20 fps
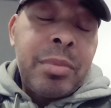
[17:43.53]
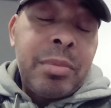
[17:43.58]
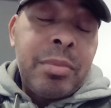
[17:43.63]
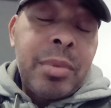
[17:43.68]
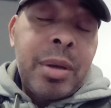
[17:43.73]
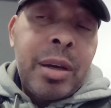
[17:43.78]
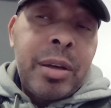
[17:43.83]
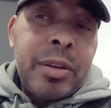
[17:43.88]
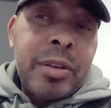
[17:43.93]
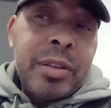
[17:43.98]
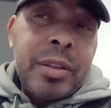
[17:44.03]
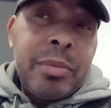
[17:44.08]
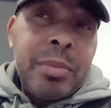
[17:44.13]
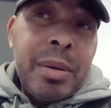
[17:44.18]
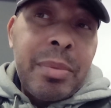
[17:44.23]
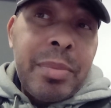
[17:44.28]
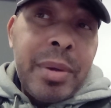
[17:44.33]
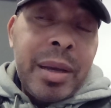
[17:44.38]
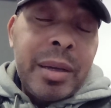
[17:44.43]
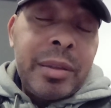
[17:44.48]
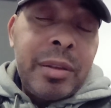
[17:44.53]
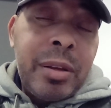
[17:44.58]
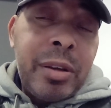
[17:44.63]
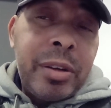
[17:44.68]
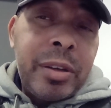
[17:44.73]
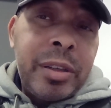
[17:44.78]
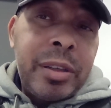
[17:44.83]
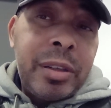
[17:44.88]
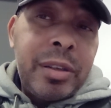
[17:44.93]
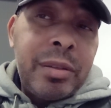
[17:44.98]
honestly, my backlog
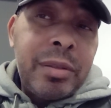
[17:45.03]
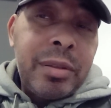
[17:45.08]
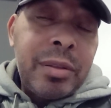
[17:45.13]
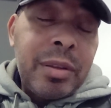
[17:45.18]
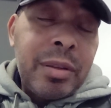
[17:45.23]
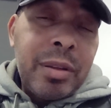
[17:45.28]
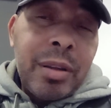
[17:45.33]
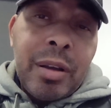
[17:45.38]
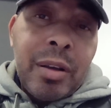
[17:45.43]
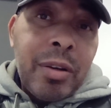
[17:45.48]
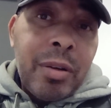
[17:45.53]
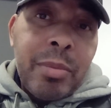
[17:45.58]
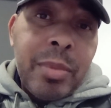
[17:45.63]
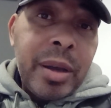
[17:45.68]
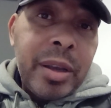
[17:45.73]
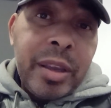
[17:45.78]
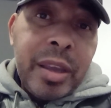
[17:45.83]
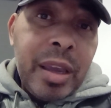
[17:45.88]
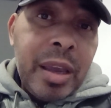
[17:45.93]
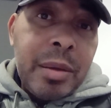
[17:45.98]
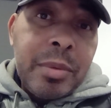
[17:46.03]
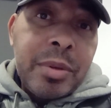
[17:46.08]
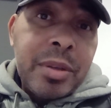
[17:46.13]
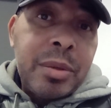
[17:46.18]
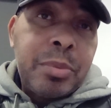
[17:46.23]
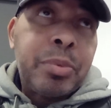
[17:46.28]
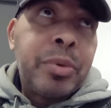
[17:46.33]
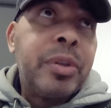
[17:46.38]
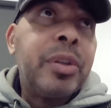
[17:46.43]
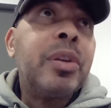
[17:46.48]
in all my games is
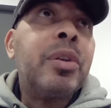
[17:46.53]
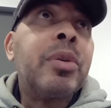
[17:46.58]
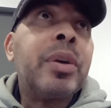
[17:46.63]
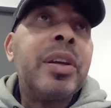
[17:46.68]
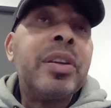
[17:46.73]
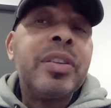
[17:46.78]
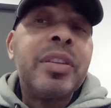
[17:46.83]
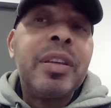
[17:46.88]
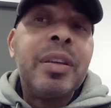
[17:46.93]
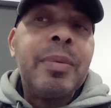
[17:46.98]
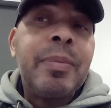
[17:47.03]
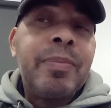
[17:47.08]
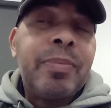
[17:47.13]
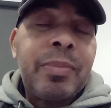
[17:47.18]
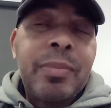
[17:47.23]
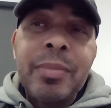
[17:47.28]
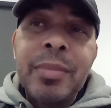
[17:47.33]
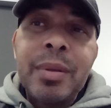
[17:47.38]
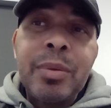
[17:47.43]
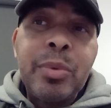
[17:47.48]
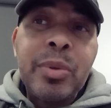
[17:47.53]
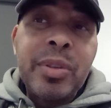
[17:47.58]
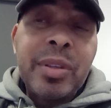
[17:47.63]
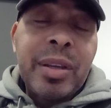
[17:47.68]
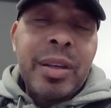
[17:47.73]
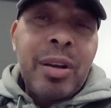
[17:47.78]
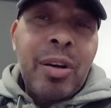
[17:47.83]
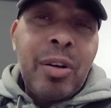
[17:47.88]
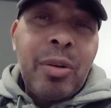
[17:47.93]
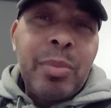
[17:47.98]
pretty crazy. I won't say
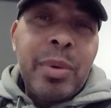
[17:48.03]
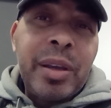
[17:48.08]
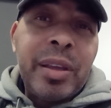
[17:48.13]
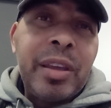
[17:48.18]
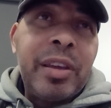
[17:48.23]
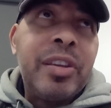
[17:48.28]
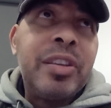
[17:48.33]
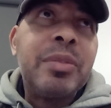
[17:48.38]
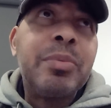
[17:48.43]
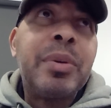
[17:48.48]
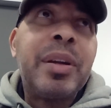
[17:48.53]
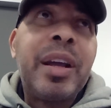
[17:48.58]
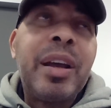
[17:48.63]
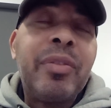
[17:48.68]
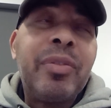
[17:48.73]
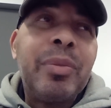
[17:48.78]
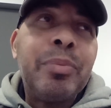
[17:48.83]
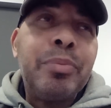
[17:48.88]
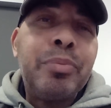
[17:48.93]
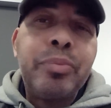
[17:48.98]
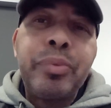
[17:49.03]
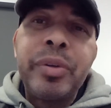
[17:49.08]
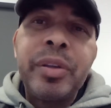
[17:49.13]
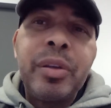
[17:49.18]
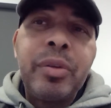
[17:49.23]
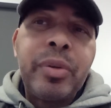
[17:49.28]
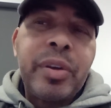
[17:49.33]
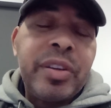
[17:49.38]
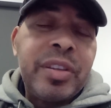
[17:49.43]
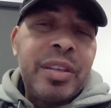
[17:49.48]
all my games, but I have a pretty
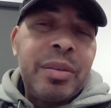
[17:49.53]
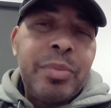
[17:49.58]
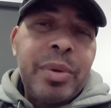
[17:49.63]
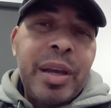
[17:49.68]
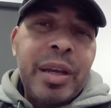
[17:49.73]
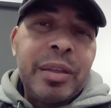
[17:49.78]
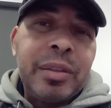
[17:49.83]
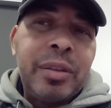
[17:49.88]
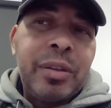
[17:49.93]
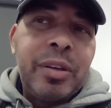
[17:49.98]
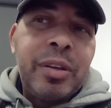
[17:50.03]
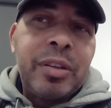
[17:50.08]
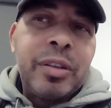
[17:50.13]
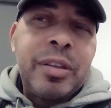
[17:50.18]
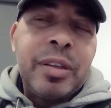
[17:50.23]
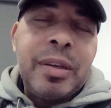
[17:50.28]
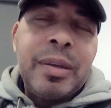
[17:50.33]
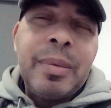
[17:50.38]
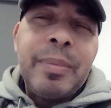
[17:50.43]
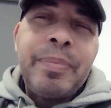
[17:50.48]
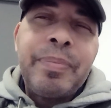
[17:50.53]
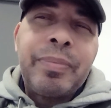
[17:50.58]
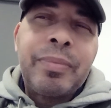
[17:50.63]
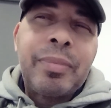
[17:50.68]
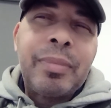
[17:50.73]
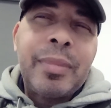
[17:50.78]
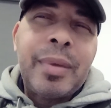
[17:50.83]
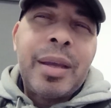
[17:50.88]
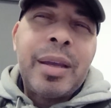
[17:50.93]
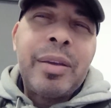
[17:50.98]
crazy backlog.
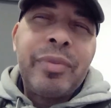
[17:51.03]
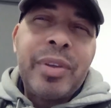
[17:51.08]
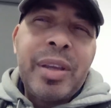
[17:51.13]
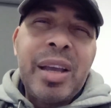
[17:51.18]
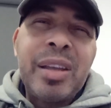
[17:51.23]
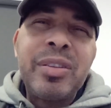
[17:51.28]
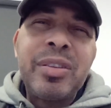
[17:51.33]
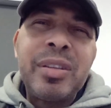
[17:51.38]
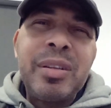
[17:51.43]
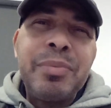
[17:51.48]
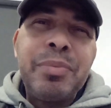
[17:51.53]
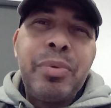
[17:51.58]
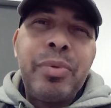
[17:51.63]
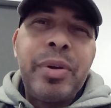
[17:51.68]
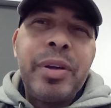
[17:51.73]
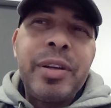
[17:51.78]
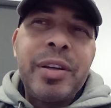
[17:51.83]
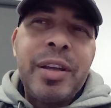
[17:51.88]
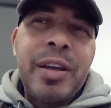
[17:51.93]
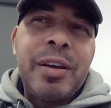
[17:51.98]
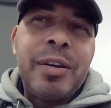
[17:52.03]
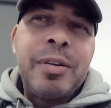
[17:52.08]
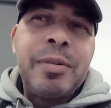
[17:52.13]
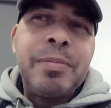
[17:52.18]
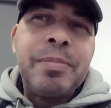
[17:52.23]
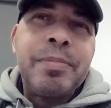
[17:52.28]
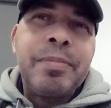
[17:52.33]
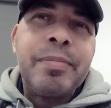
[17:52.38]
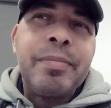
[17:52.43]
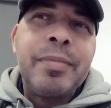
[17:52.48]
I've gotten to the point now
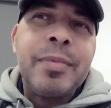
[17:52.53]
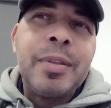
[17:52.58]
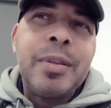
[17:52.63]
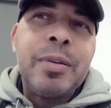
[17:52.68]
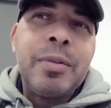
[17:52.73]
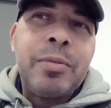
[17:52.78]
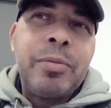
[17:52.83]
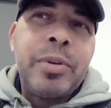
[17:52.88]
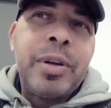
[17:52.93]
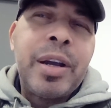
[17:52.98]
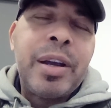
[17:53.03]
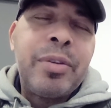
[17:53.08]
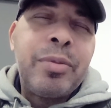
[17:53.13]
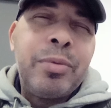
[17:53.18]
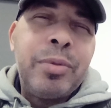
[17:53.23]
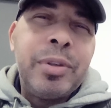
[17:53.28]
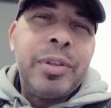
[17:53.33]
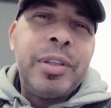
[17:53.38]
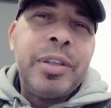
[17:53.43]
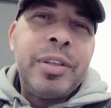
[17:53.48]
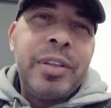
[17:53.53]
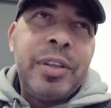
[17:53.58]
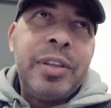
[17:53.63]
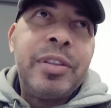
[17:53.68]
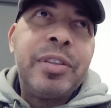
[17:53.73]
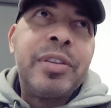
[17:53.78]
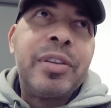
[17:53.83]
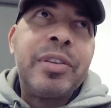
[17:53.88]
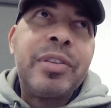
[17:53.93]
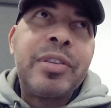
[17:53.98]
where I really need
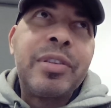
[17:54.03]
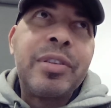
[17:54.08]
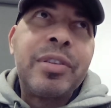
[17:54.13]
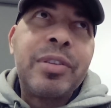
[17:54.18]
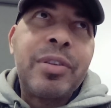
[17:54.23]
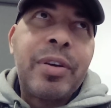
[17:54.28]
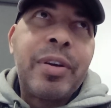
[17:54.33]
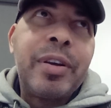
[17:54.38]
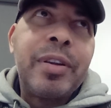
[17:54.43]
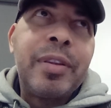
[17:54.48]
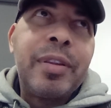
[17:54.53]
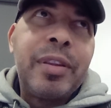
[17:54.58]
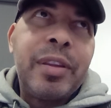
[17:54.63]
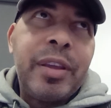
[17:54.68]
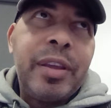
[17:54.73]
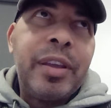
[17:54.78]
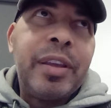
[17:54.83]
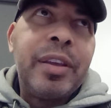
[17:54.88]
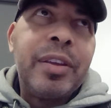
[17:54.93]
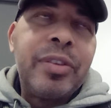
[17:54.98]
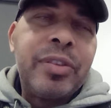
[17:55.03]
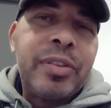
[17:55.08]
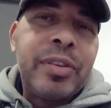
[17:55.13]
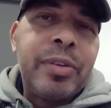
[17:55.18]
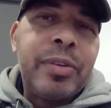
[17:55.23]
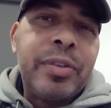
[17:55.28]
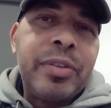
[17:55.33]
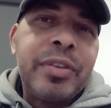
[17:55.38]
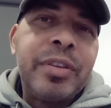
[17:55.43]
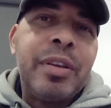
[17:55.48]
to start thinking
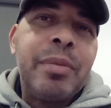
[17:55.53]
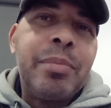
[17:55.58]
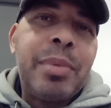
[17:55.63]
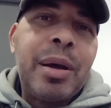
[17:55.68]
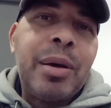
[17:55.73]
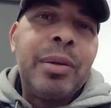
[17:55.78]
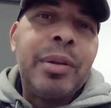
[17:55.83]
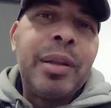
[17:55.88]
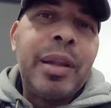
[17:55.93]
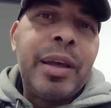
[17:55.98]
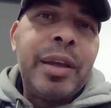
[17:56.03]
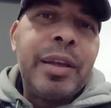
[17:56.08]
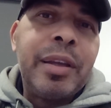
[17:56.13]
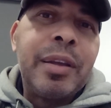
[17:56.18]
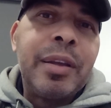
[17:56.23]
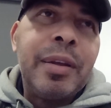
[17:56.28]
seriously about like